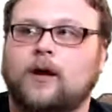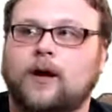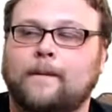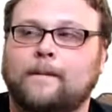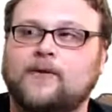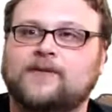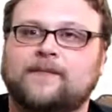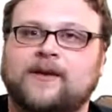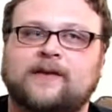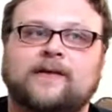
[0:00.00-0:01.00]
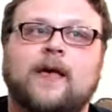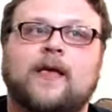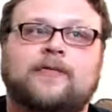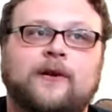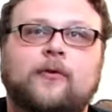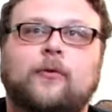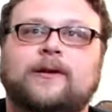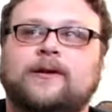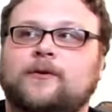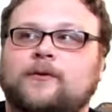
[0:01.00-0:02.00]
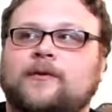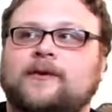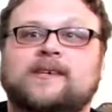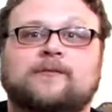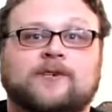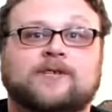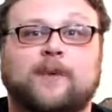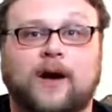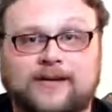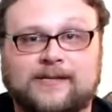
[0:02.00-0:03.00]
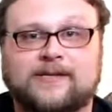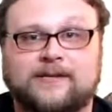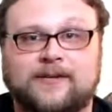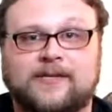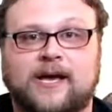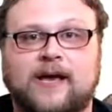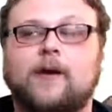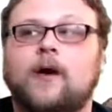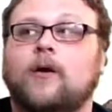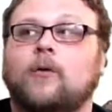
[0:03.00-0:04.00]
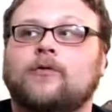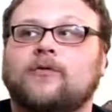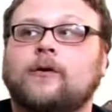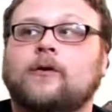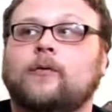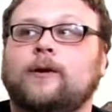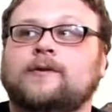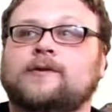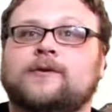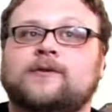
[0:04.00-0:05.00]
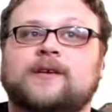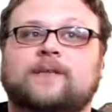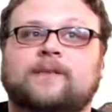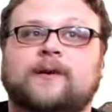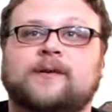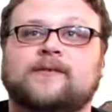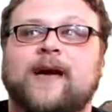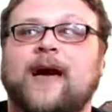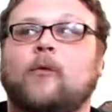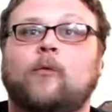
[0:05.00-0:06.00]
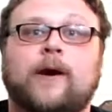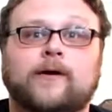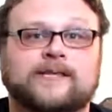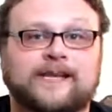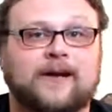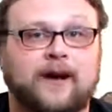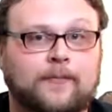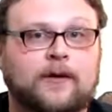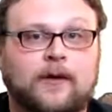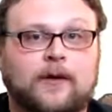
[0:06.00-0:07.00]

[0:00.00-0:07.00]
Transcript: Mostly because they're going to do things in response some of the time, or they're going to do something because of how we're set up.